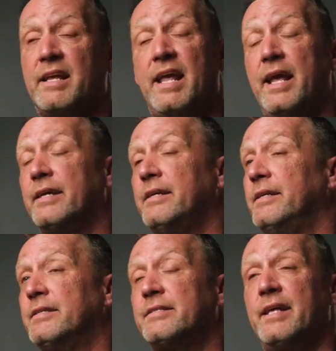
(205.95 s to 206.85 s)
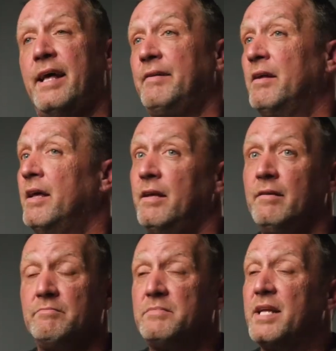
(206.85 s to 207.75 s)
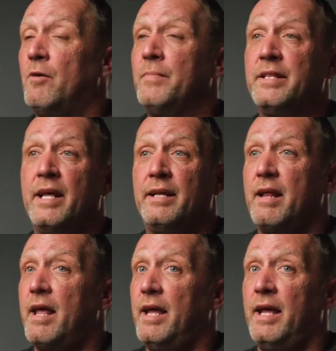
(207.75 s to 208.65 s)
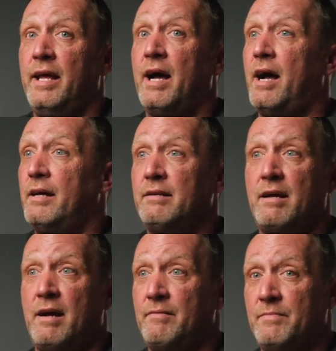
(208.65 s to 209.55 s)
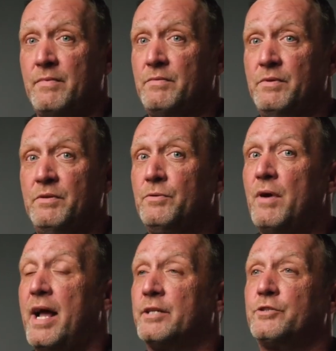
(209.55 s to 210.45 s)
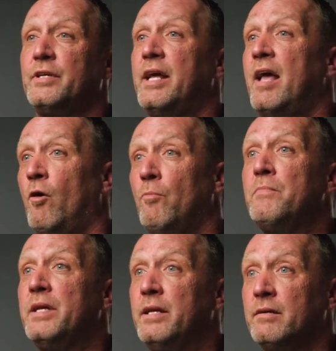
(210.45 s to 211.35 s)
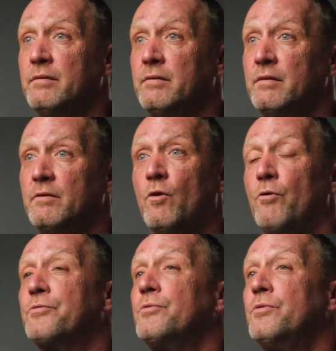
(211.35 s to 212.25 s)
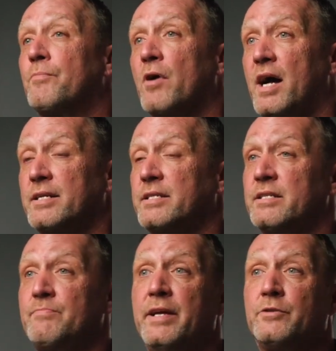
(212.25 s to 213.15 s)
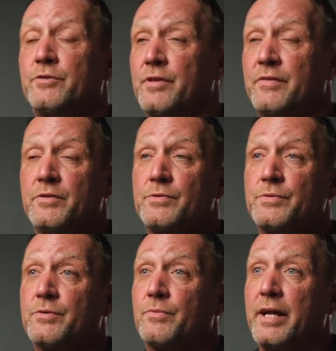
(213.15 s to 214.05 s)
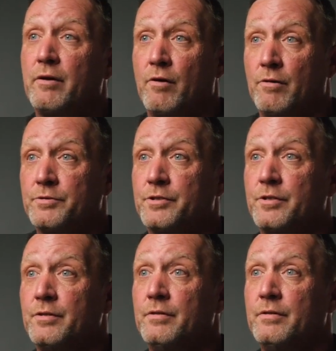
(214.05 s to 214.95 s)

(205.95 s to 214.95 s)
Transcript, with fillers: Candidates that tell me that, hey, I, you actually helped me go through the process, make sure that this was the right culture,